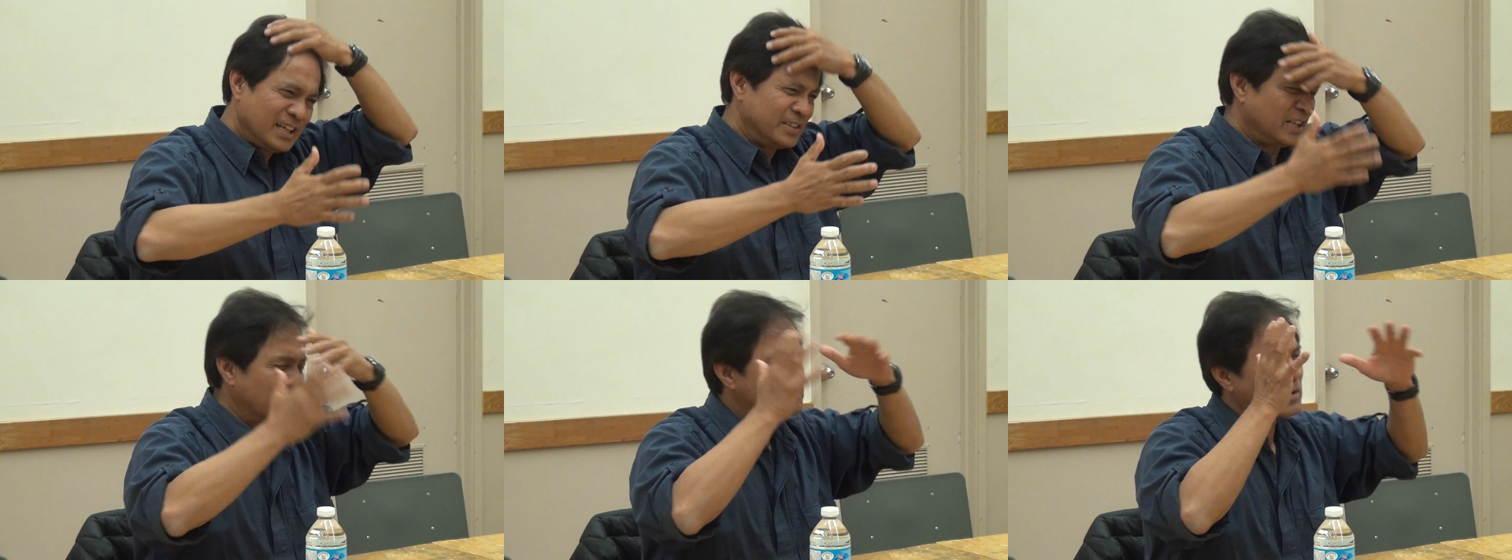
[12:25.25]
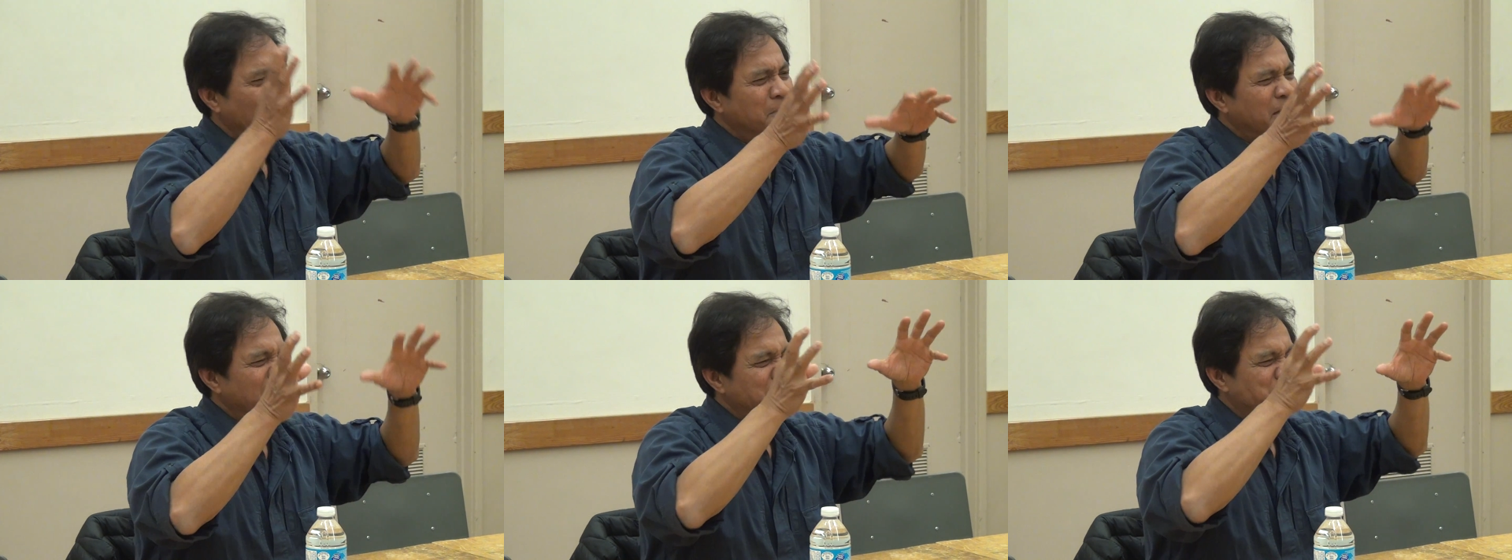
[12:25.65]
That's
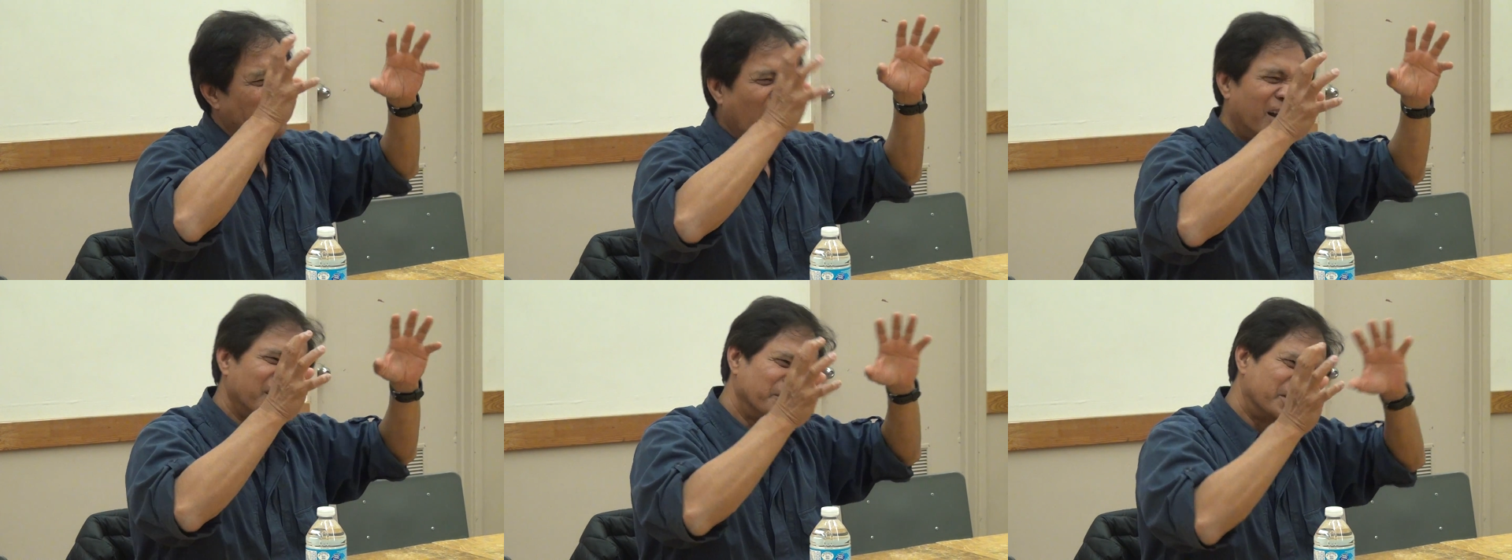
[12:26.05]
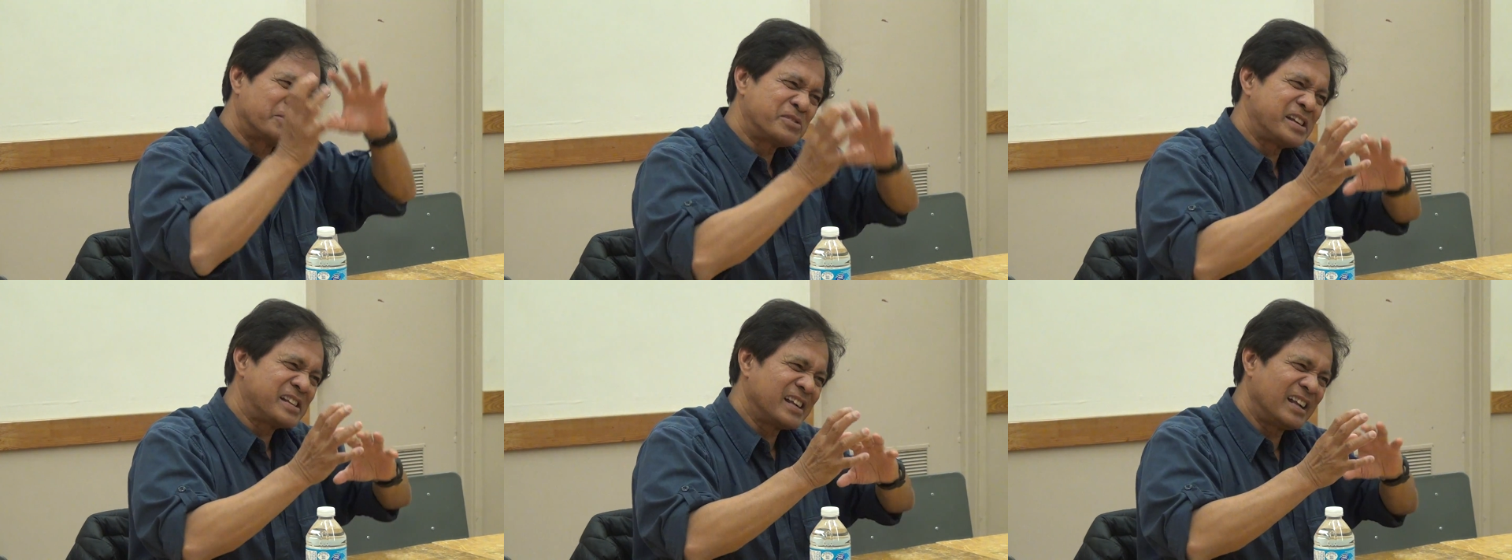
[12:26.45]
probably part of the
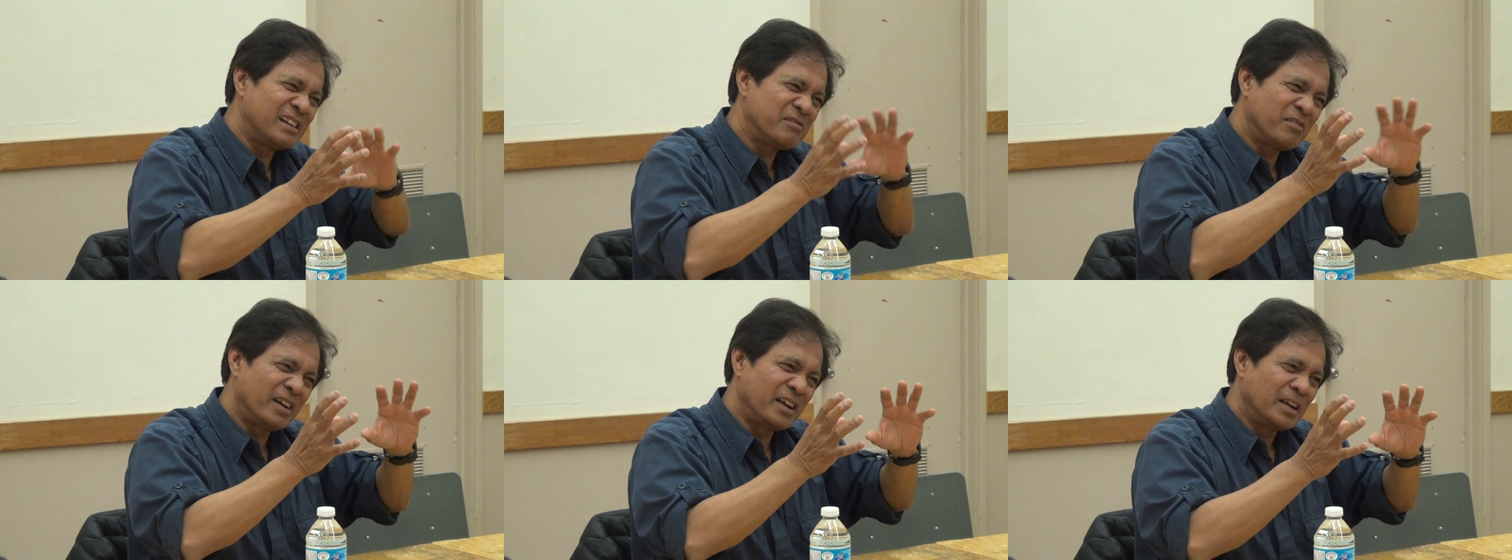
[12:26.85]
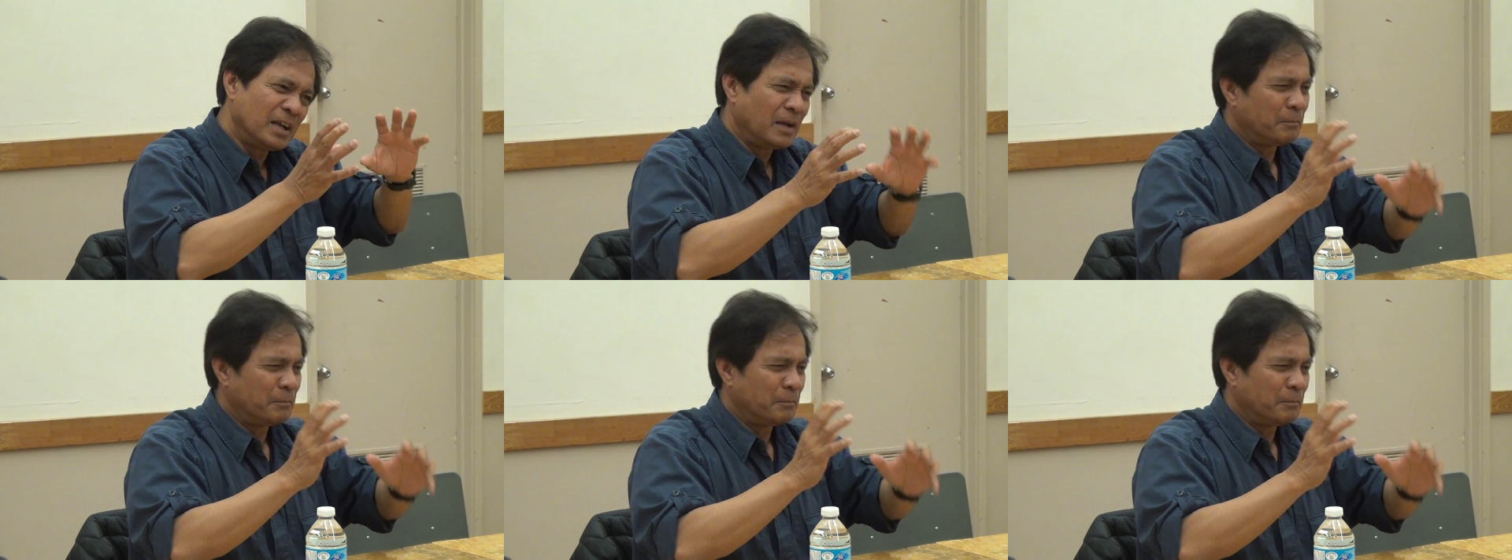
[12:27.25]
reason why.